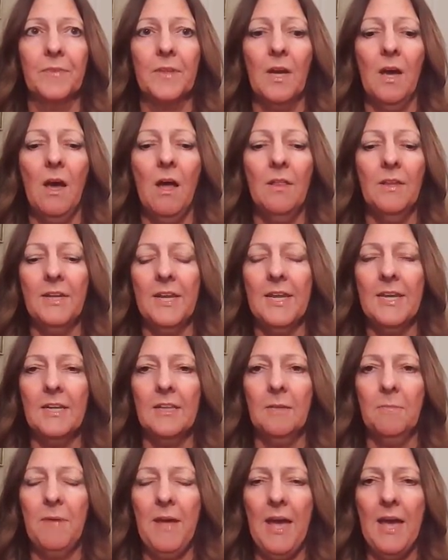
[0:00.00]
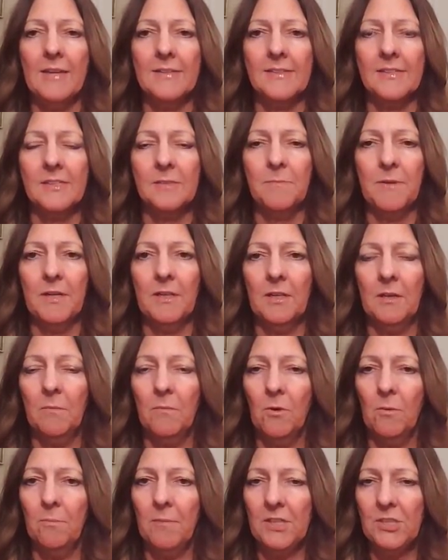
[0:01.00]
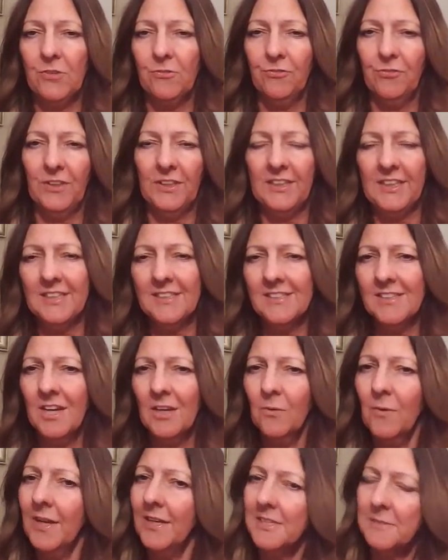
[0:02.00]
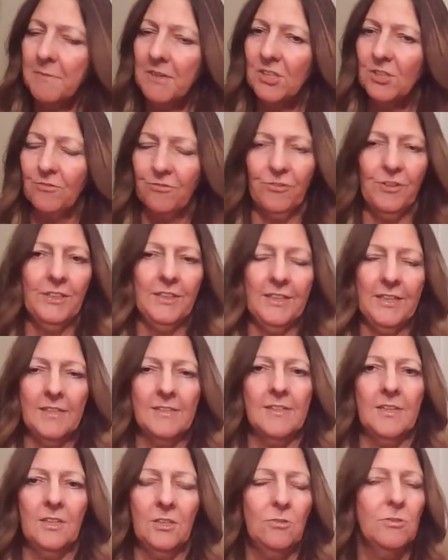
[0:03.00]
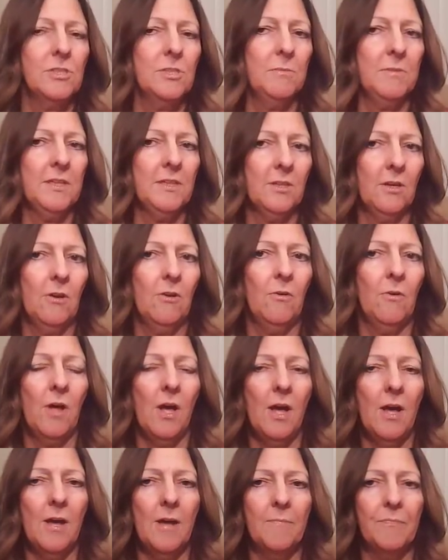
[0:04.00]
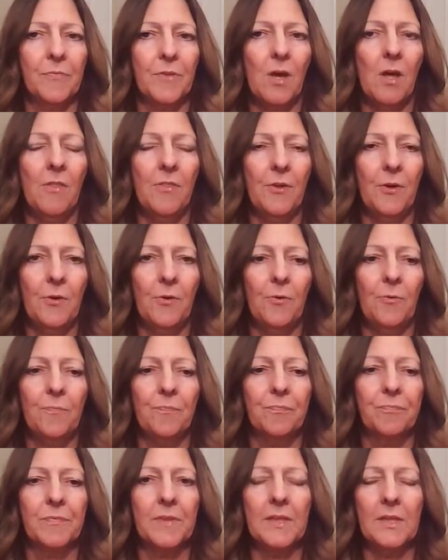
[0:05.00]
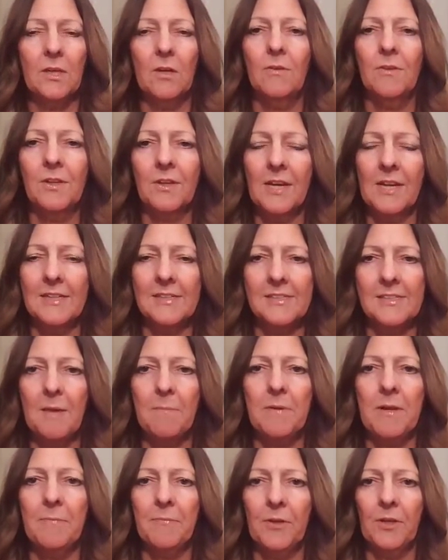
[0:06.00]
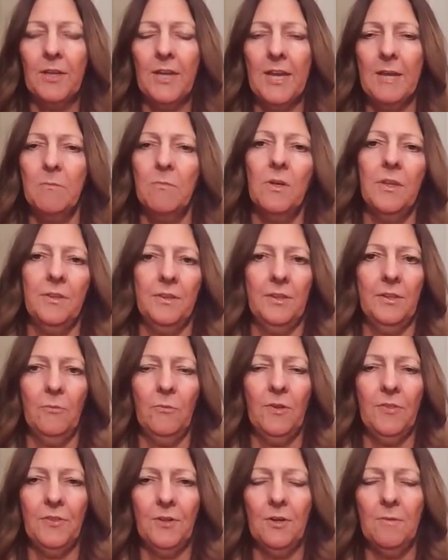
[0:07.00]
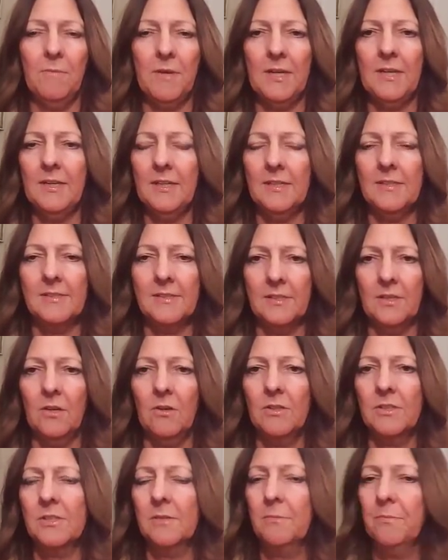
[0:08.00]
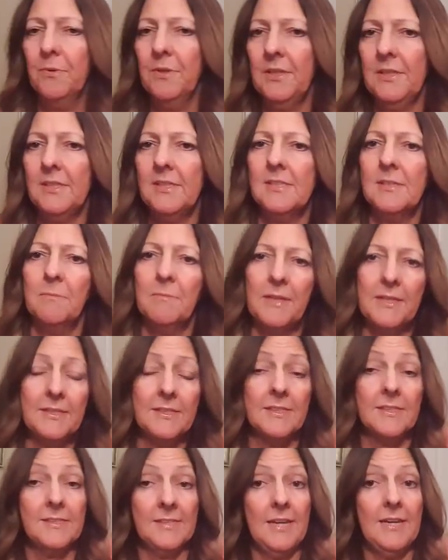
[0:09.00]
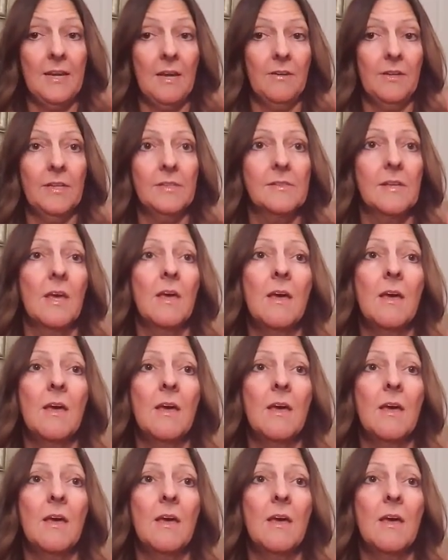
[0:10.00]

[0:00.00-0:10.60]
Holiday Inn in the past has been a little more budget friendly. It's not quite as budget friendly as it used to be, though. Although they're kind of stepping up their game with their amenities. It's a pretty decent place to stay nowadays.